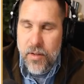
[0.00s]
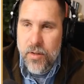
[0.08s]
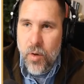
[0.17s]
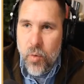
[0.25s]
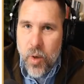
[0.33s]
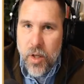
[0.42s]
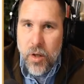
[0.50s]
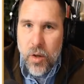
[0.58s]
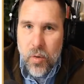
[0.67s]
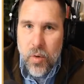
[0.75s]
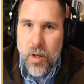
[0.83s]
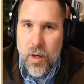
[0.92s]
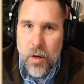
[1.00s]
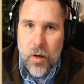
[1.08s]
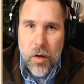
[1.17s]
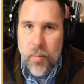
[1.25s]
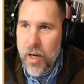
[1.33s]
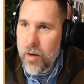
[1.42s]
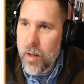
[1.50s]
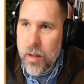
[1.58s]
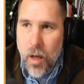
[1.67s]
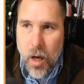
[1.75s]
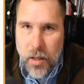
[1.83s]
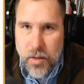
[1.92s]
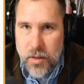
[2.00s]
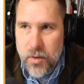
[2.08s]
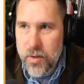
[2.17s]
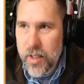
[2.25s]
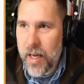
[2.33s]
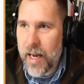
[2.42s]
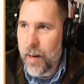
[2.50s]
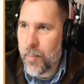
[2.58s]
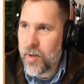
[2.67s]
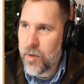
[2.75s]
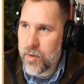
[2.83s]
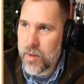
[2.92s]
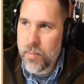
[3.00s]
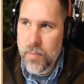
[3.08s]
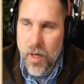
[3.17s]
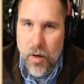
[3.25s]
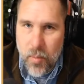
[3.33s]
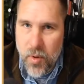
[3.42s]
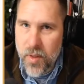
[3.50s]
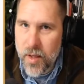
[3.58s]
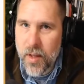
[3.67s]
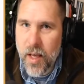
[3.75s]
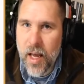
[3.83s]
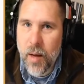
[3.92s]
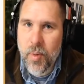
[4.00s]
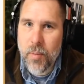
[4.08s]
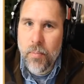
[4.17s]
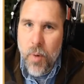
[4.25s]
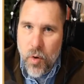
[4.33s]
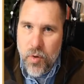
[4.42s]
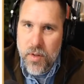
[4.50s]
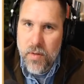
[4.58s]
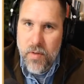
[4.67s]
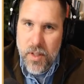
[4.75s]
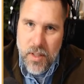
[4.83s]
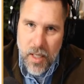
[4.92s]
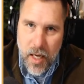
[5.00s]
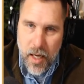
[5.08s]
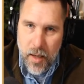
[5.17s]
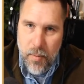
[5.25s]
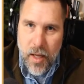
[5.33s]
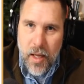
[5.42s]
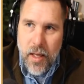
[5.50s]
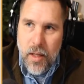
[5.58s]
So when you hear about a lawsuit that happened or some terrible thing that happened, most of the time,